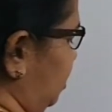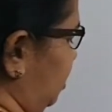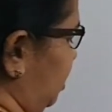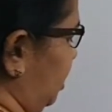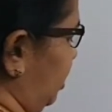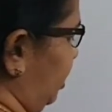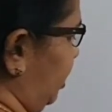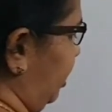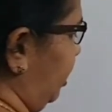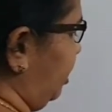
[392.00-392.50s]

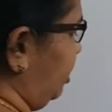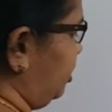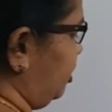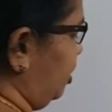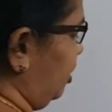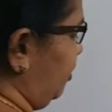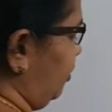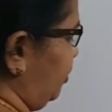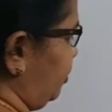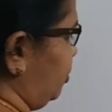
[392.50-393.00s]
Then
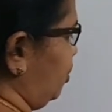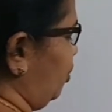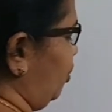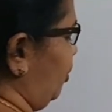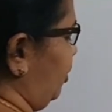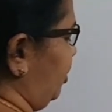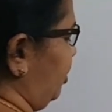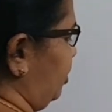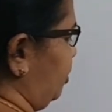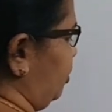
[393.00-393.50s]
negative 2
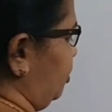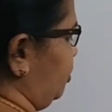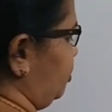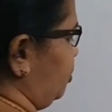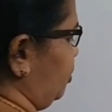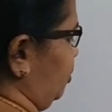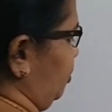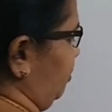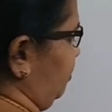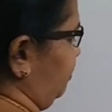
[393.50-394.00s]
into
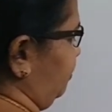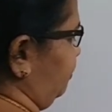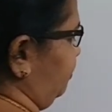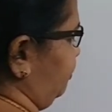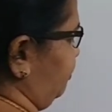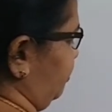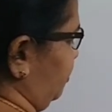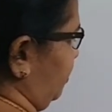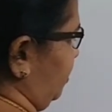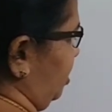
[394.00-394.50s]
2.
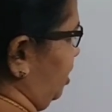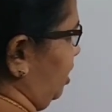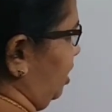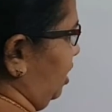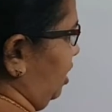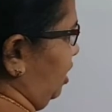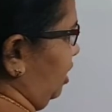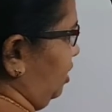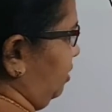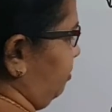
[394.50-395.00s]

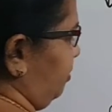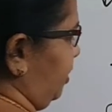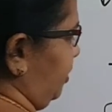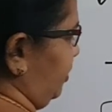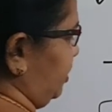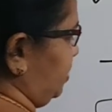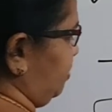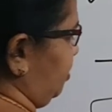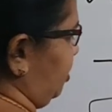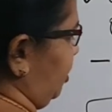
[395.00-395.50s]

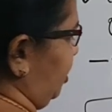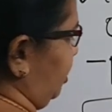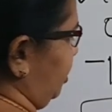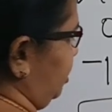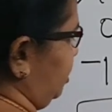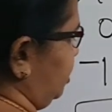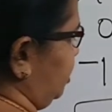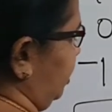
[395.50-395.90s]
Previous product is